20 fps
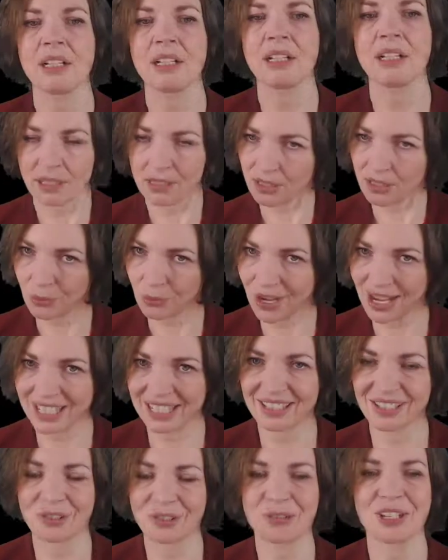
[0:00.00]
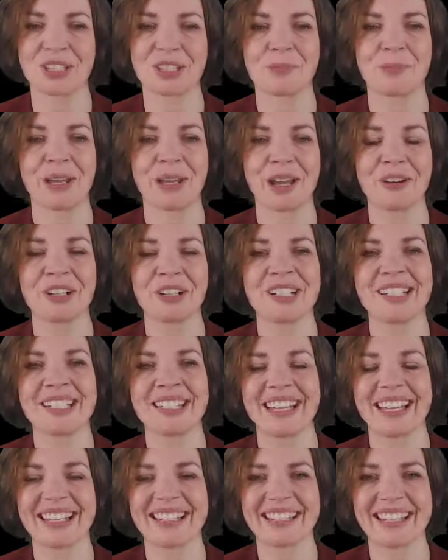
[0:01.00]
This is why it's transparent
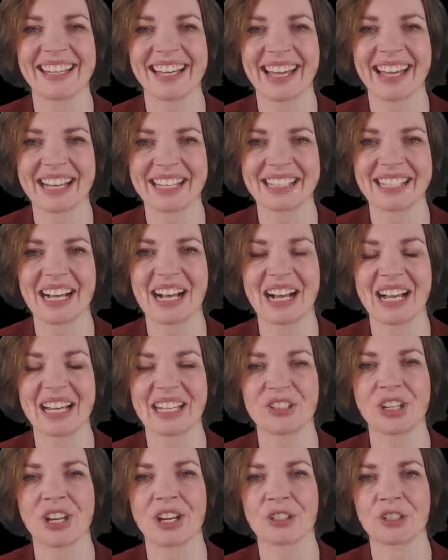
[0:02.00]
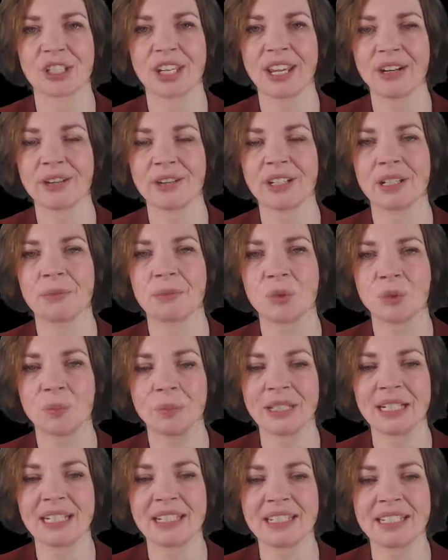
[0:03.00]
and has a high charge carrier
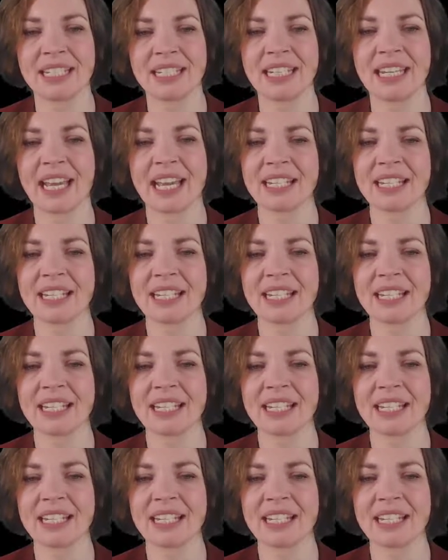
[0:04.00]
mobility.